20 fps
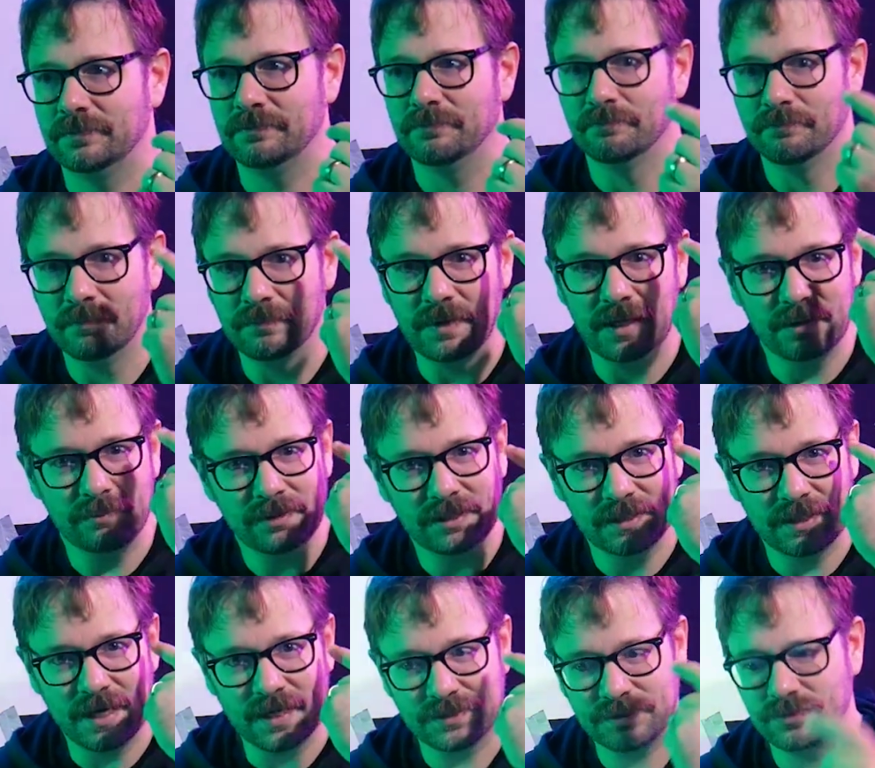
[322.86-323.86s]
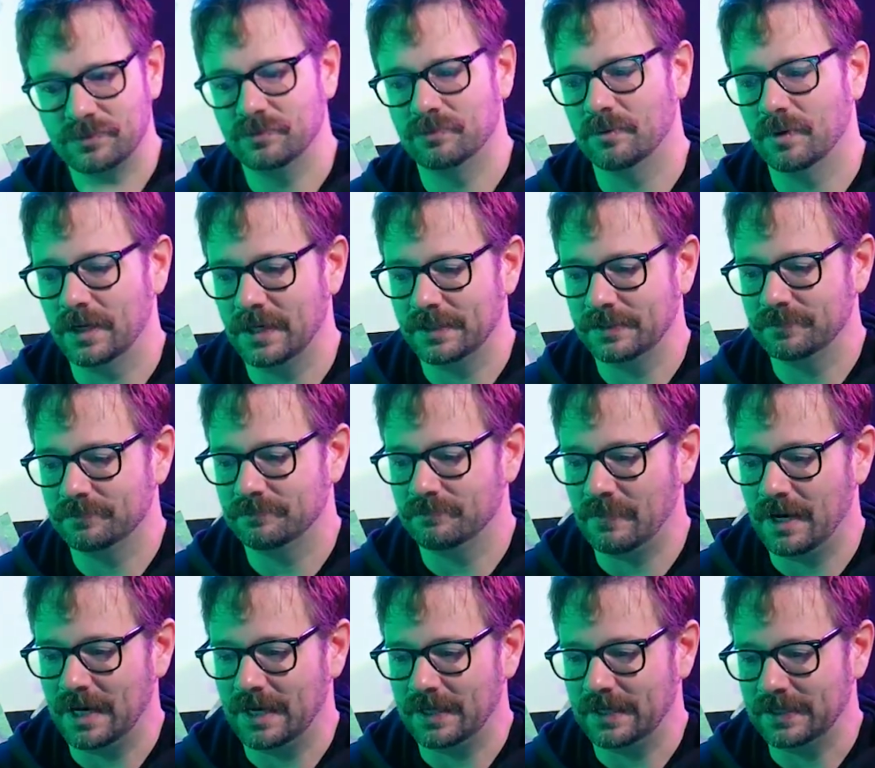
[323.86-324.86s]
maybe that's what
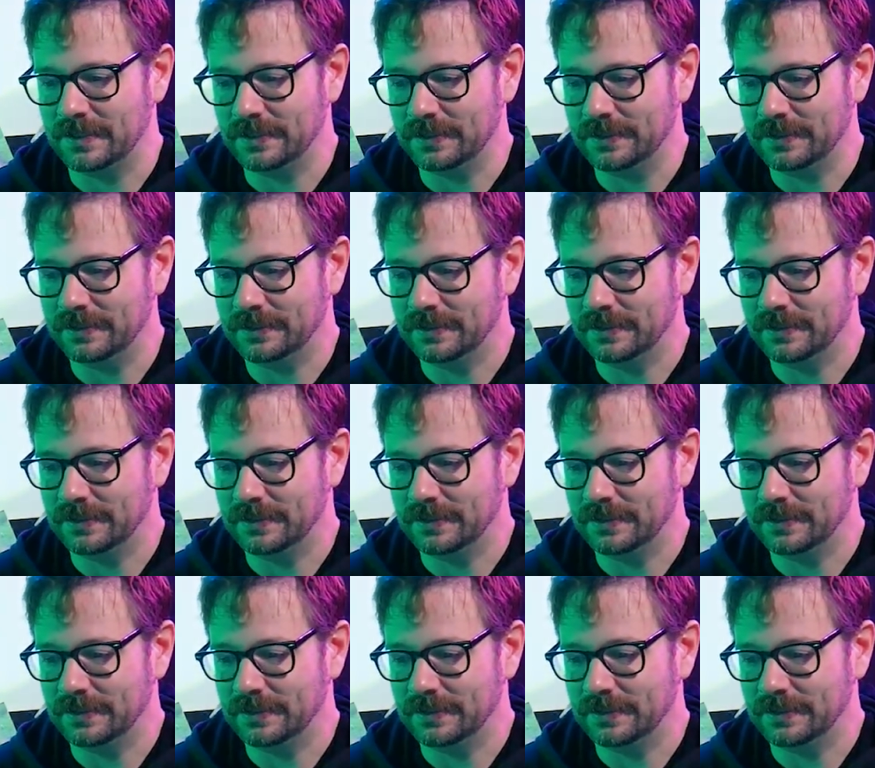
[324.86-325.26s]
my